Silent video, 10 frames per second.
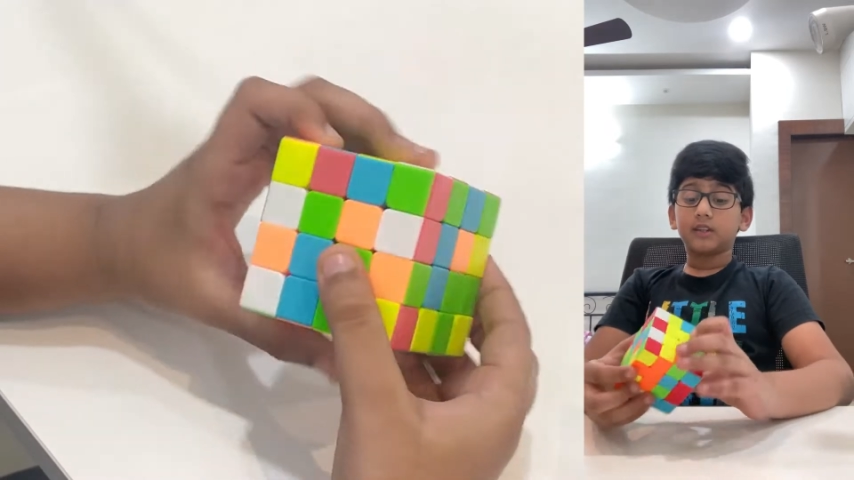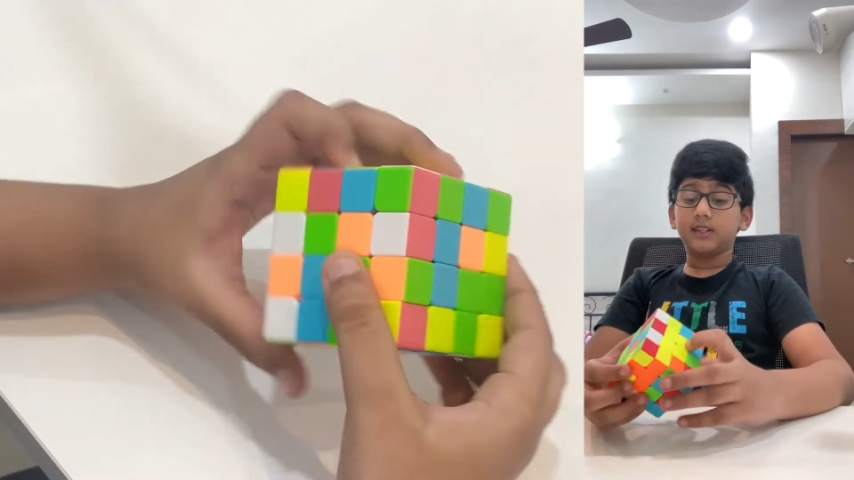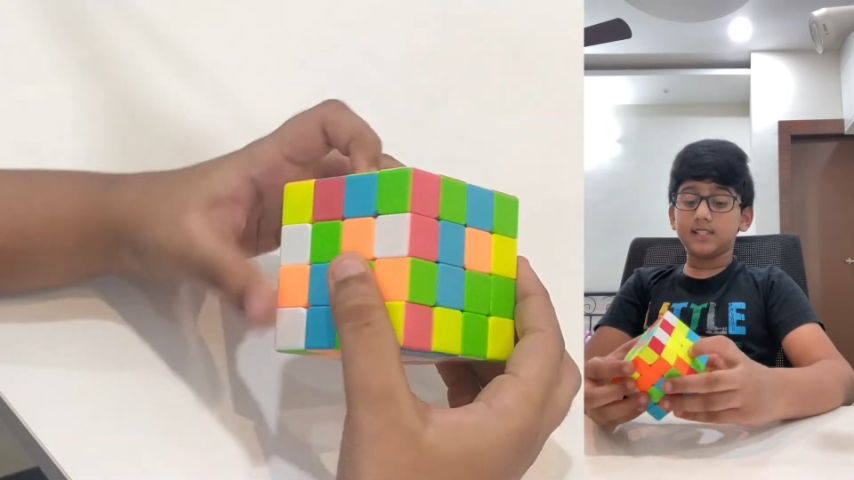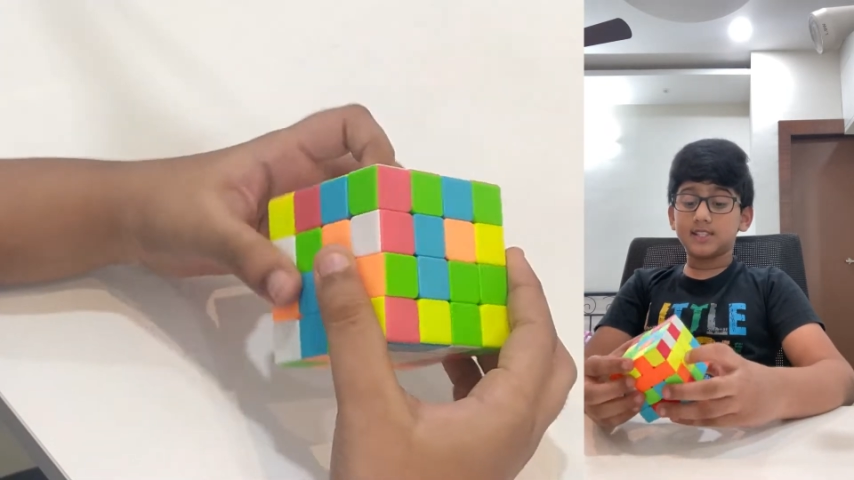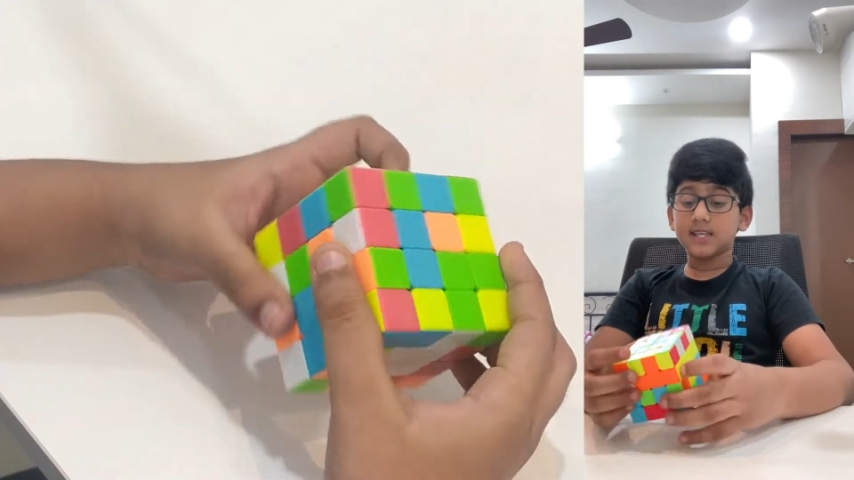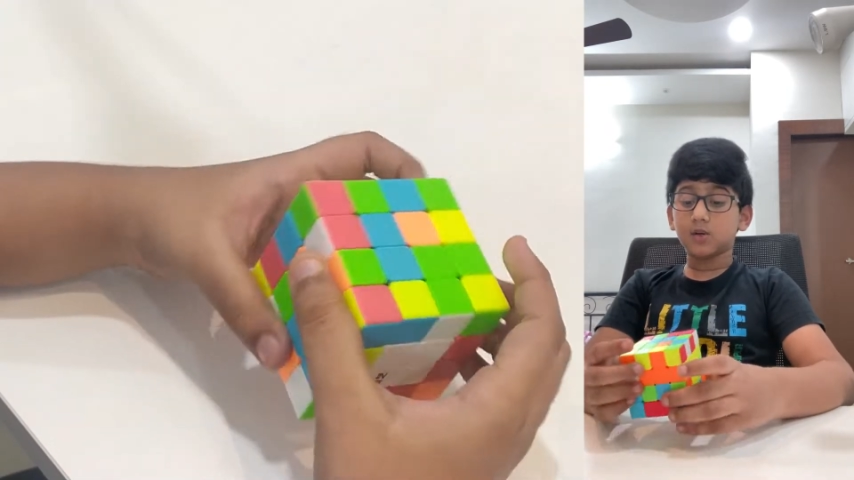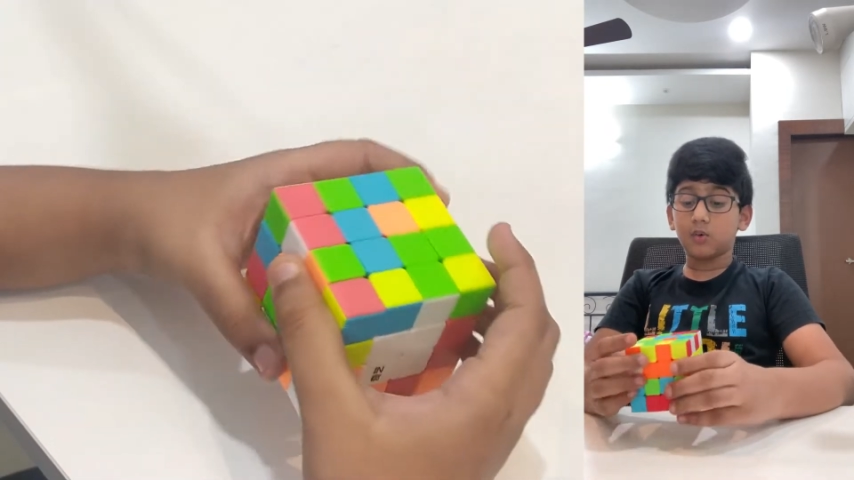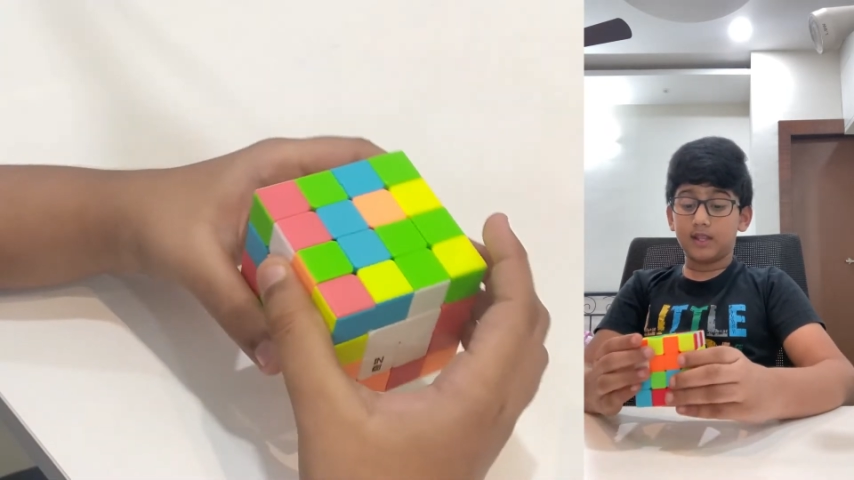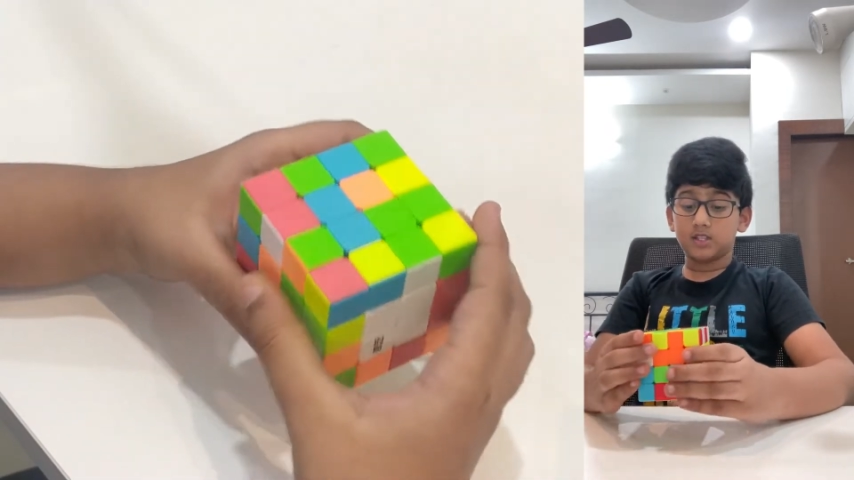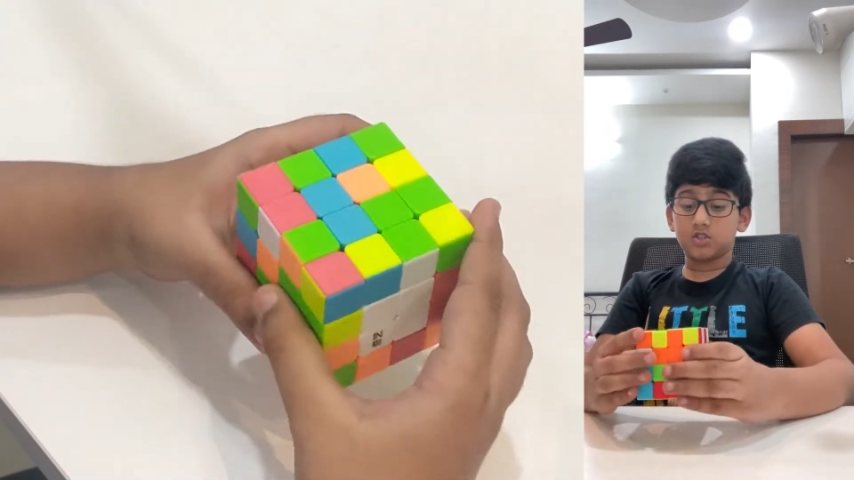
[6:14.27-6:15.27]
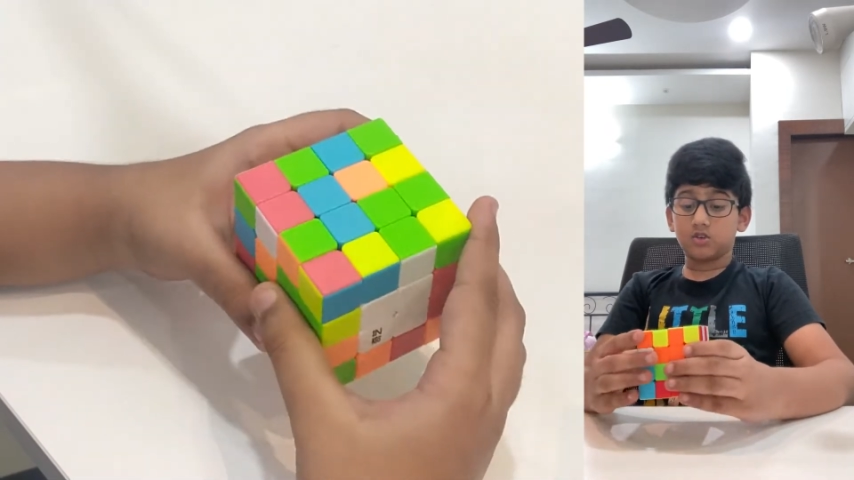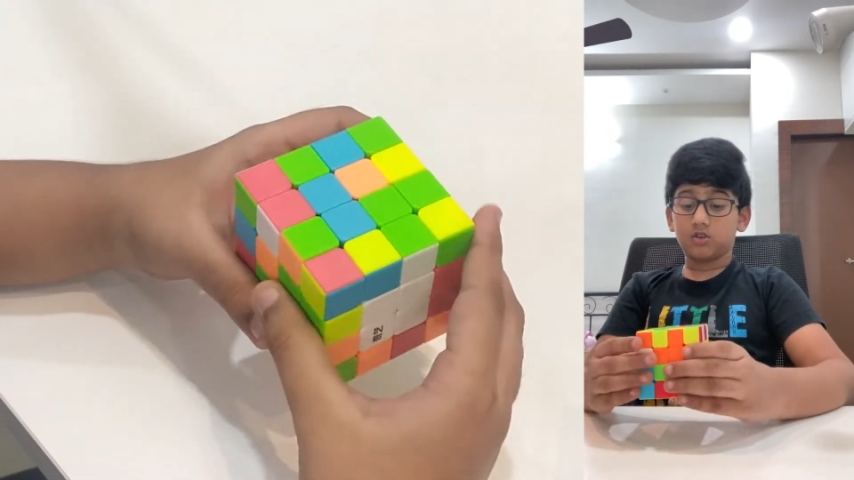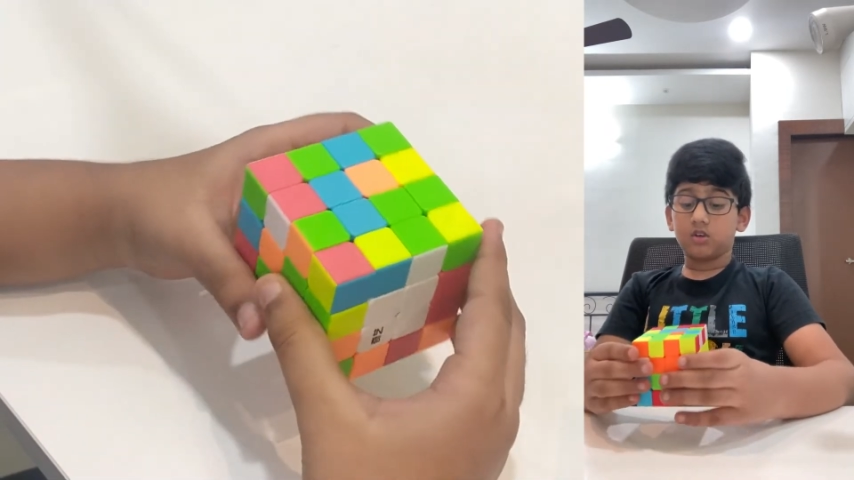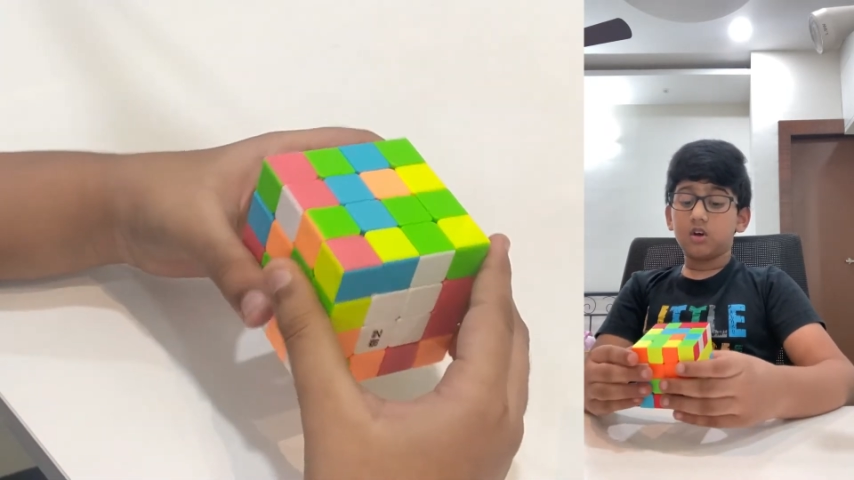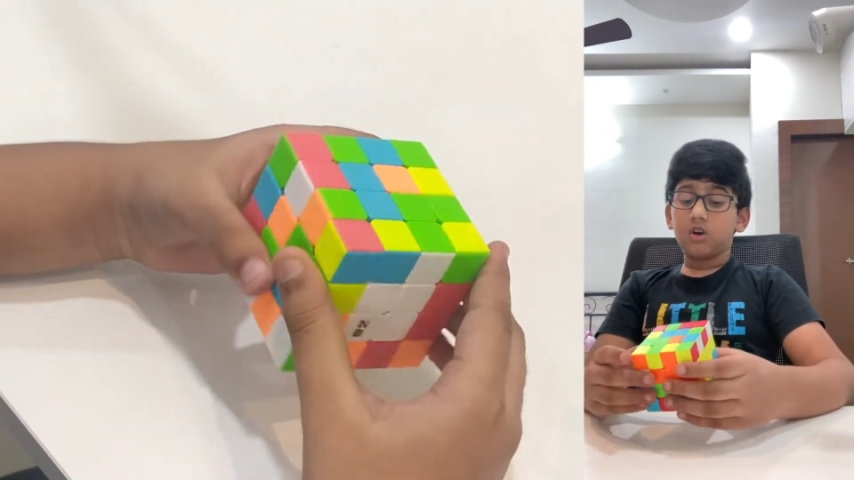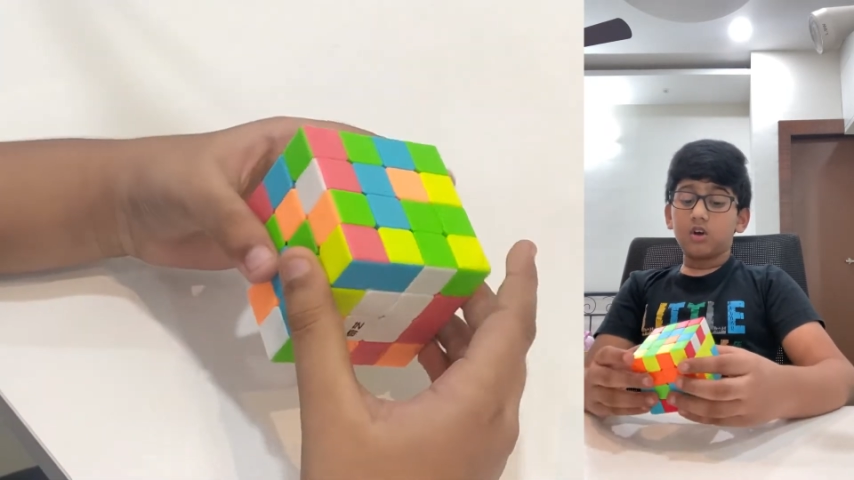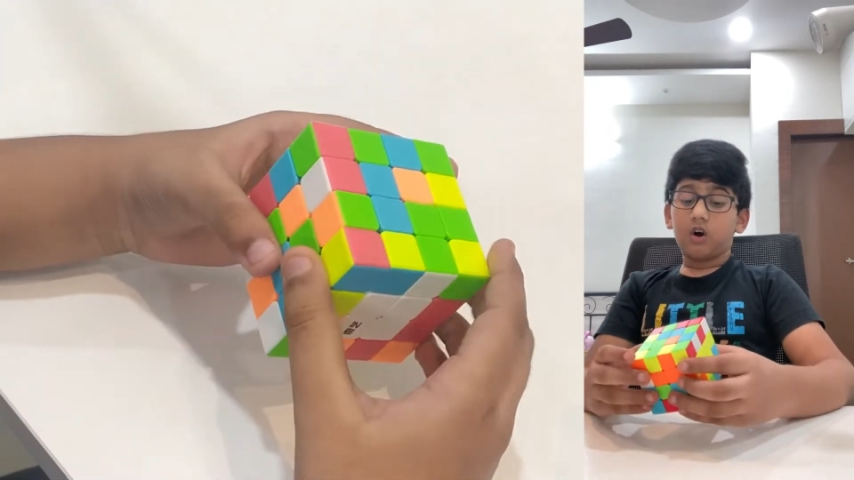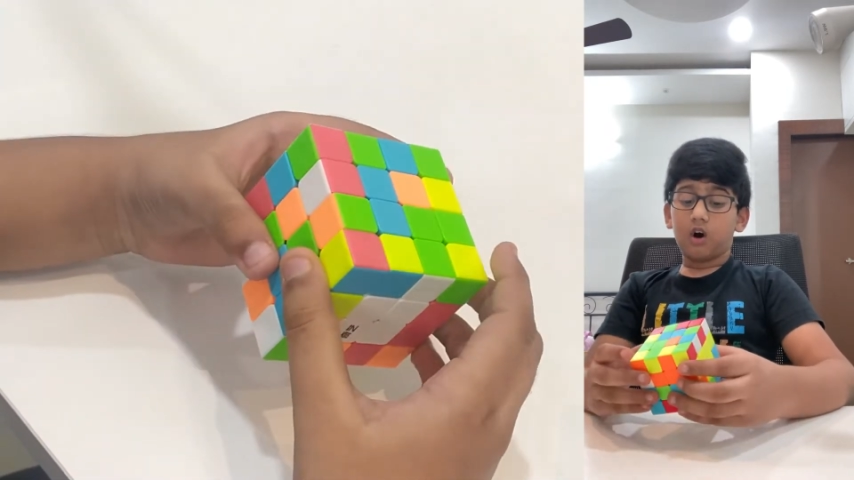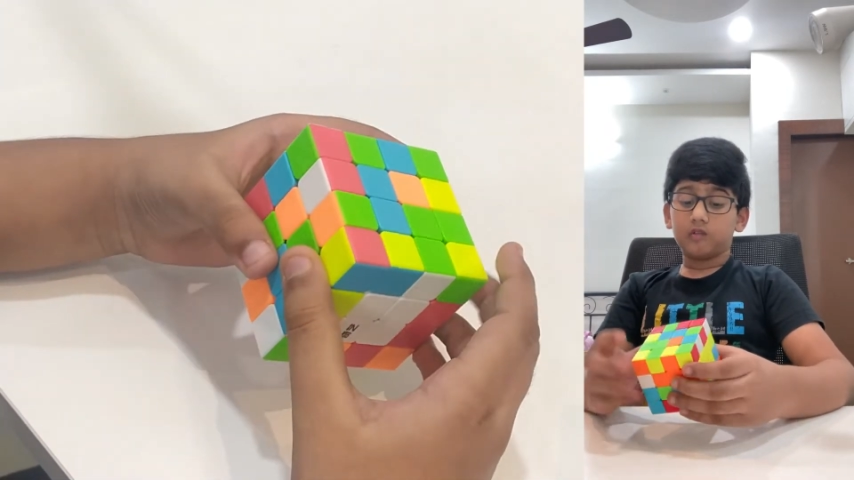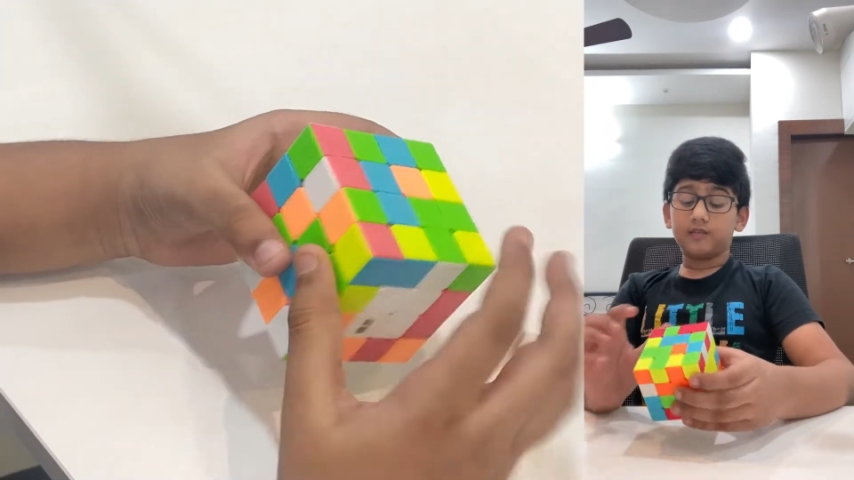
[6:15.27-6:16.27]
the sequence
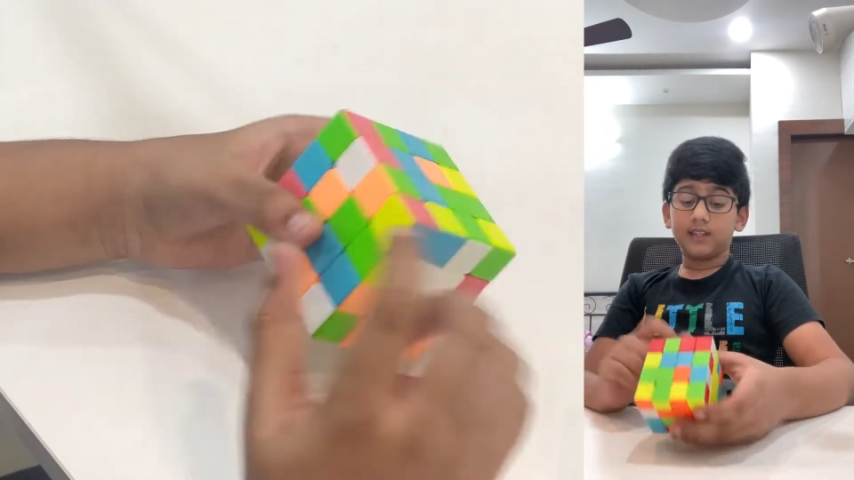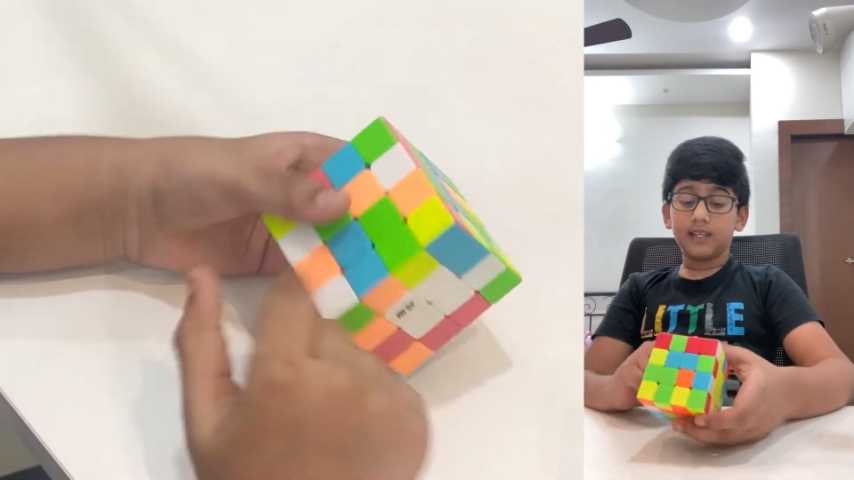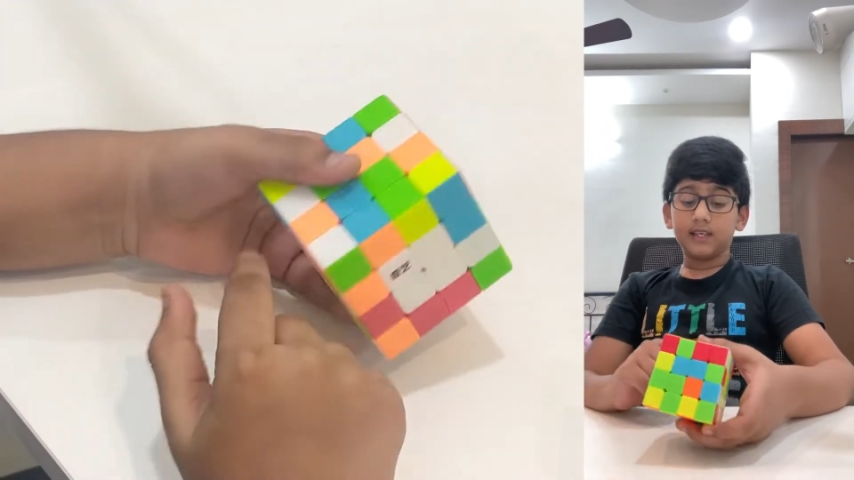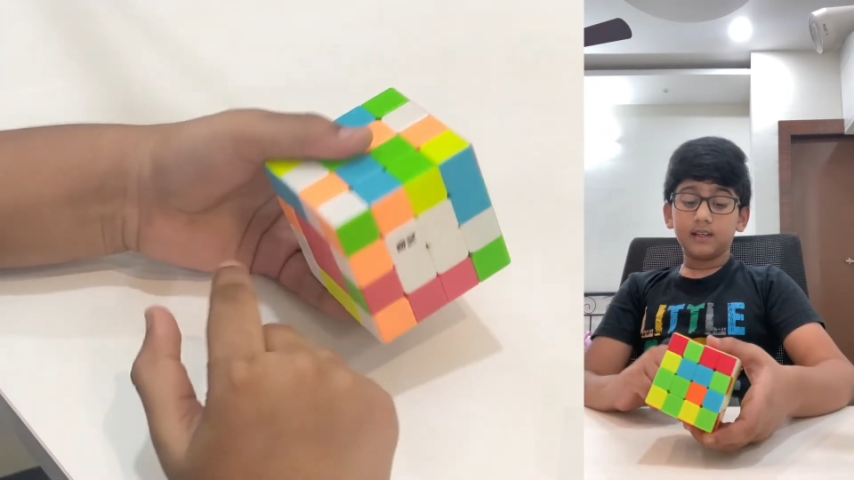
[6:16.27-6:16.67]
of the